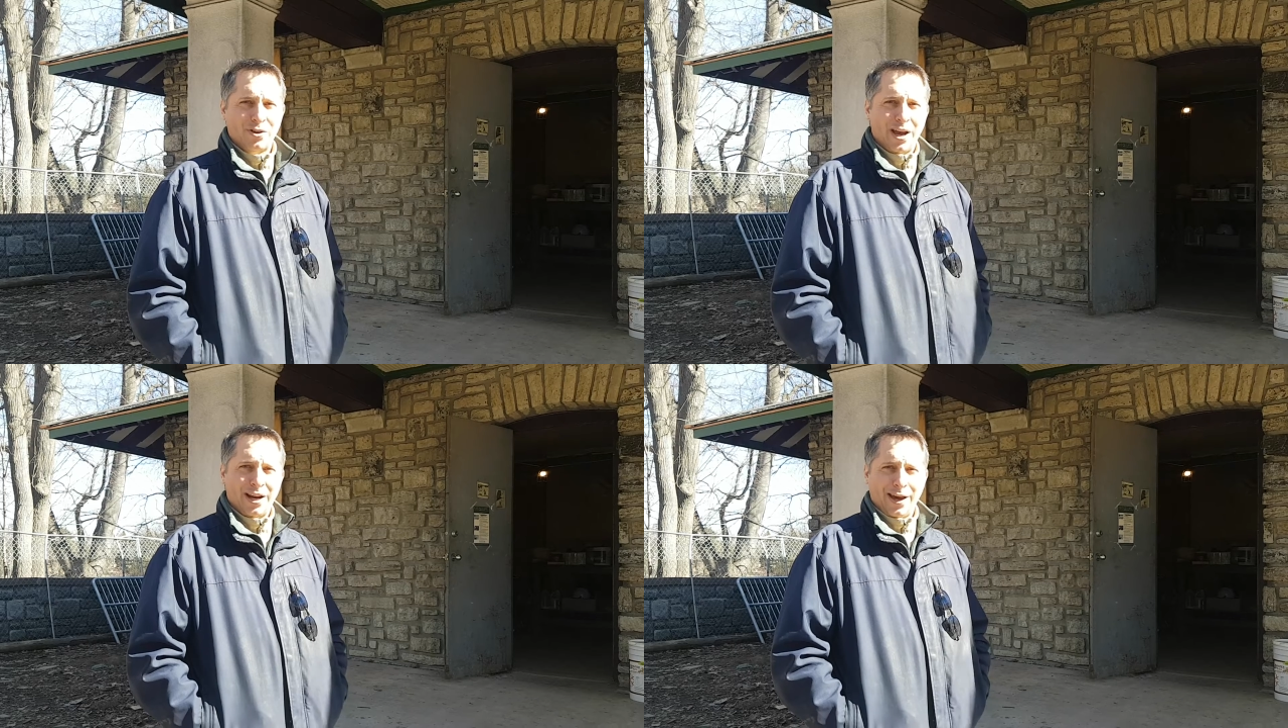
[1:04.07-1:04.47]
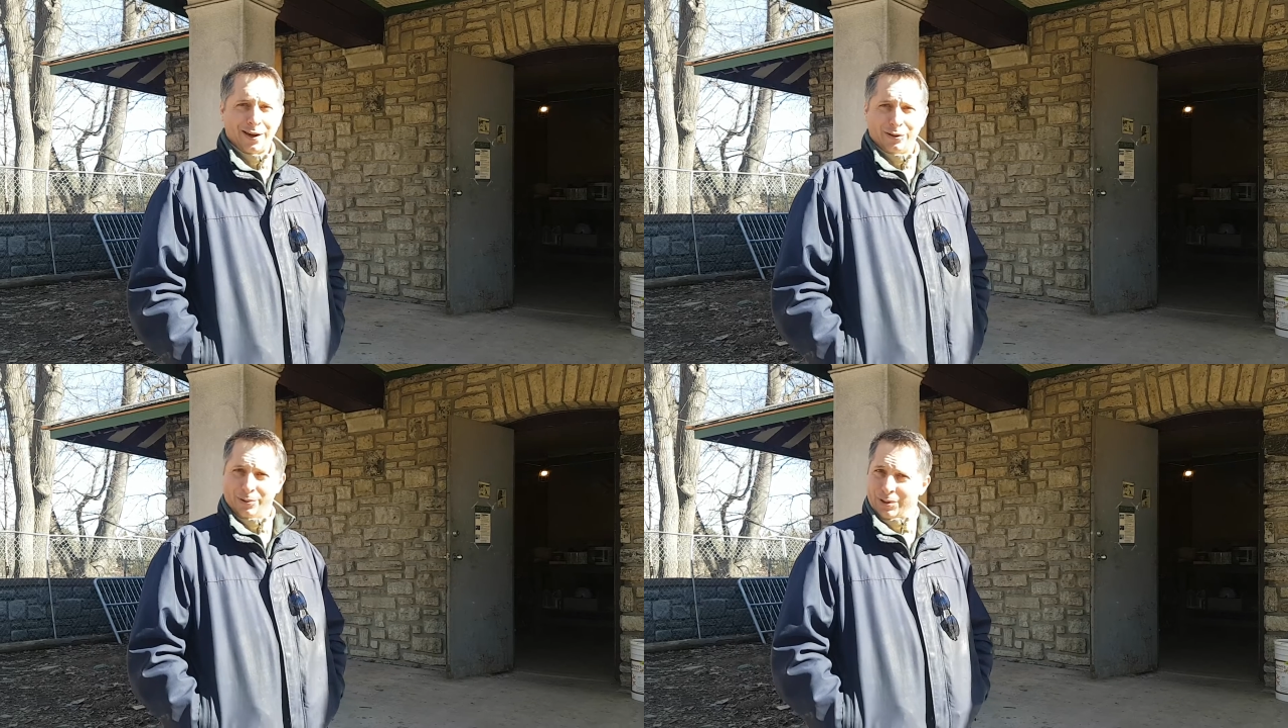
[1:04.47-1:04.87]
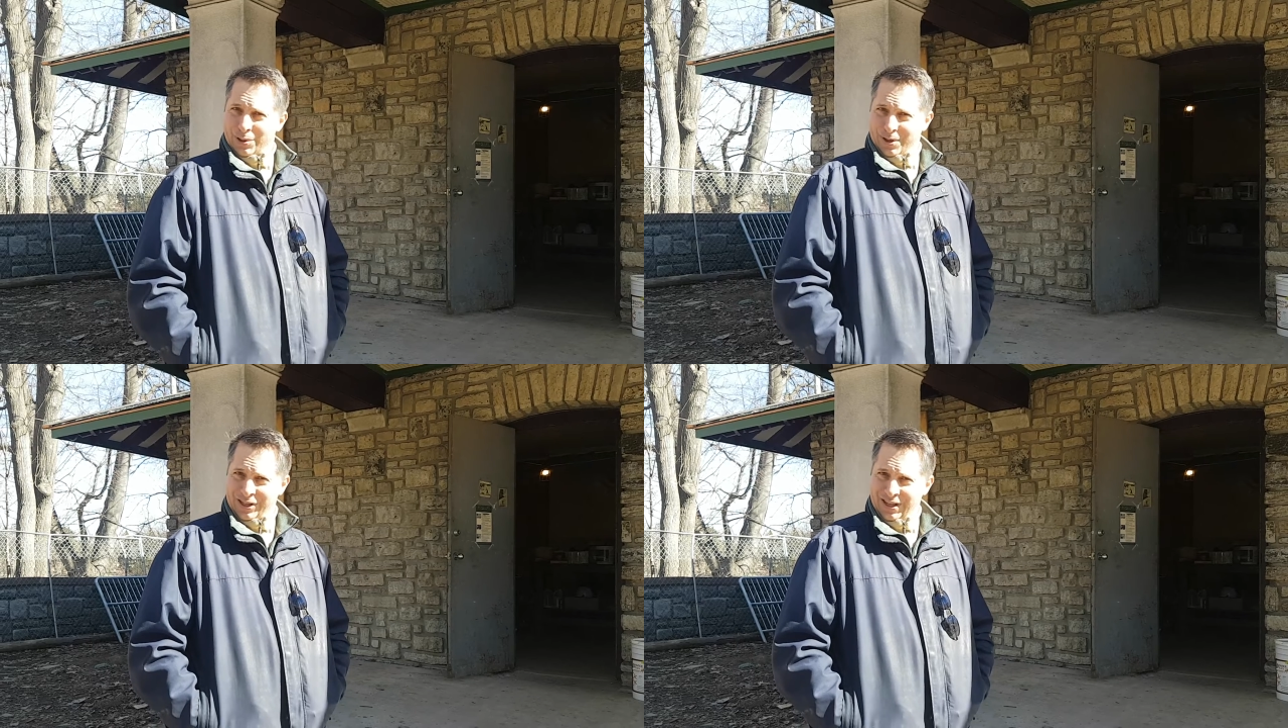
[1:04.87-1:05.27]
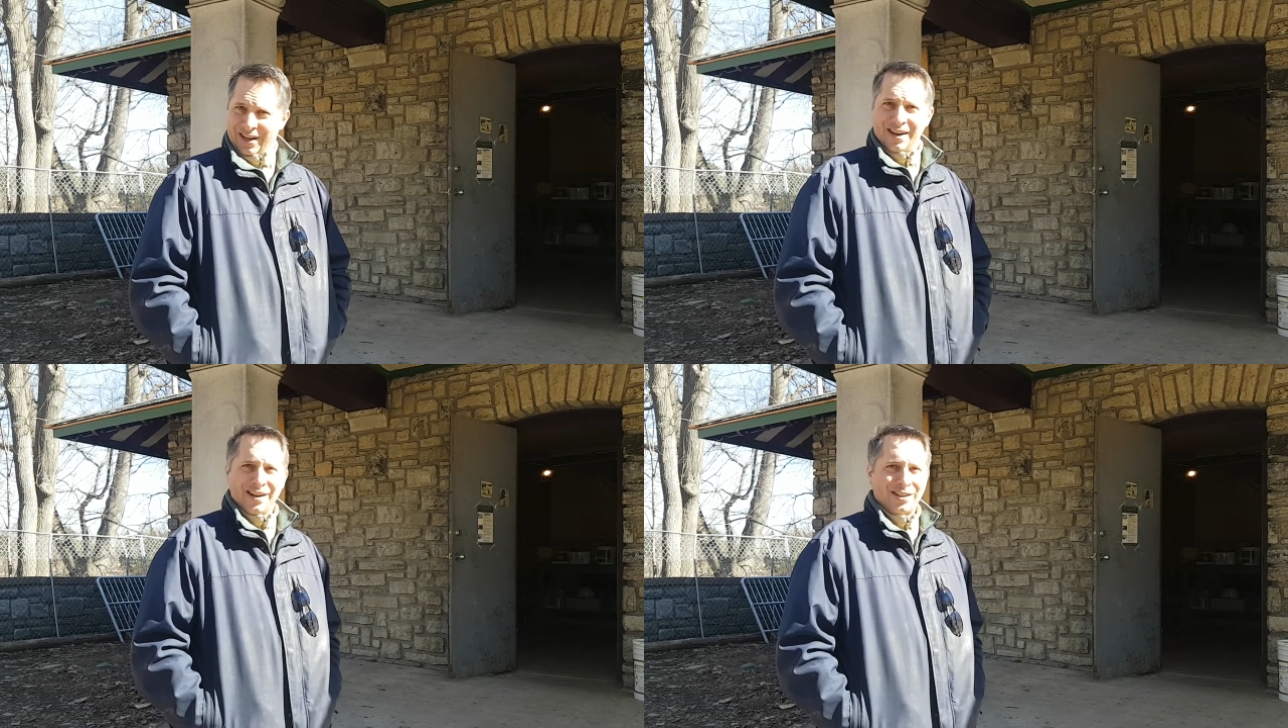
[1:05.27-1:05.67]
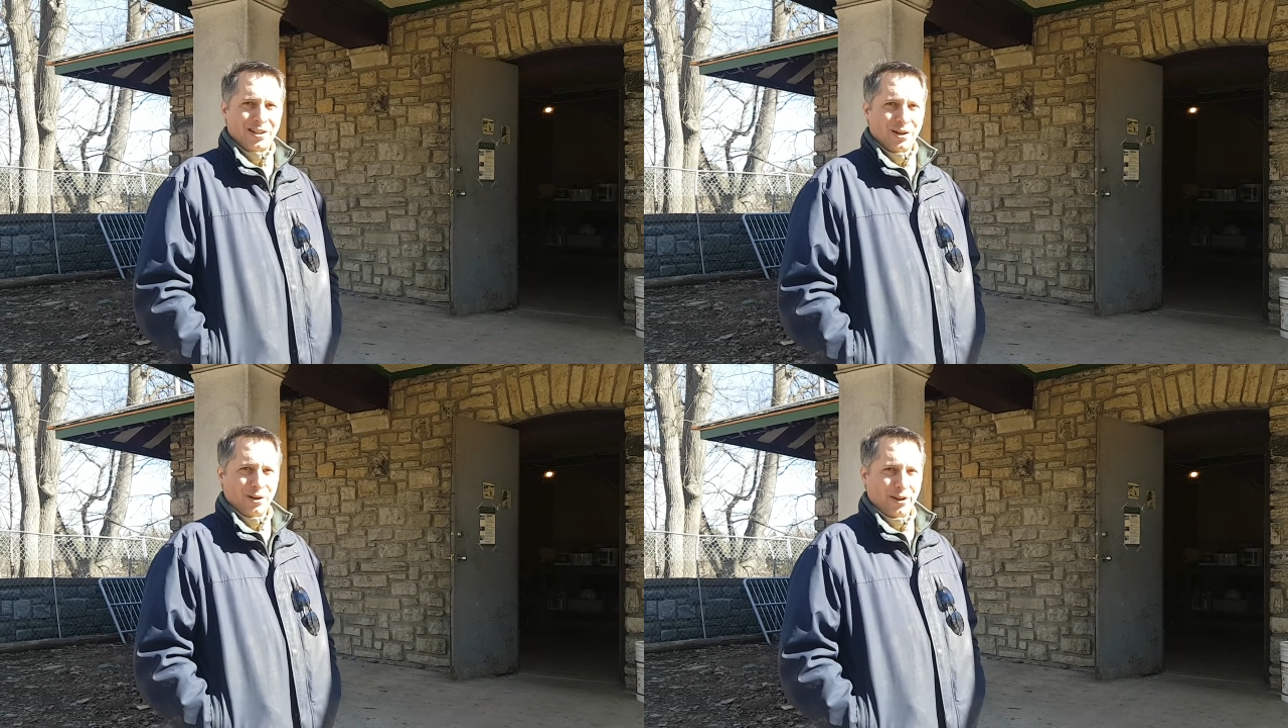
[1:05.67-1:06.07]
and try and hack through a door.
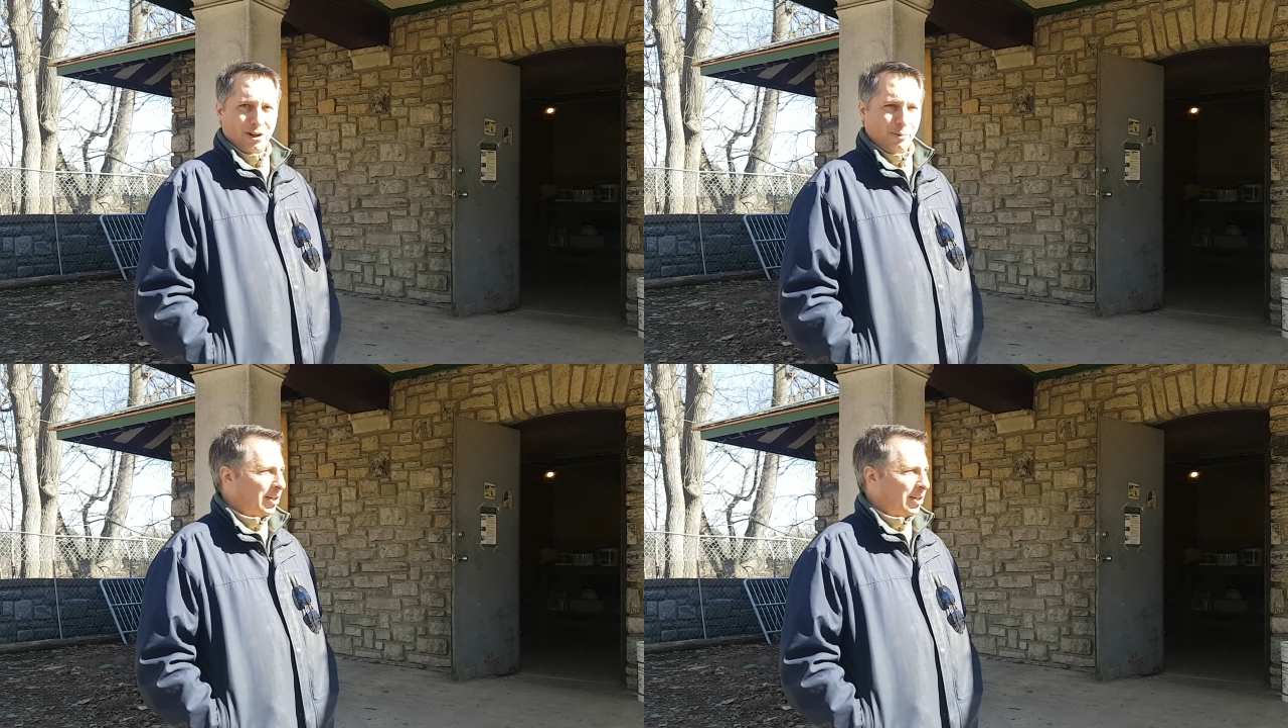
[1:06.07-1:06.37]
So there will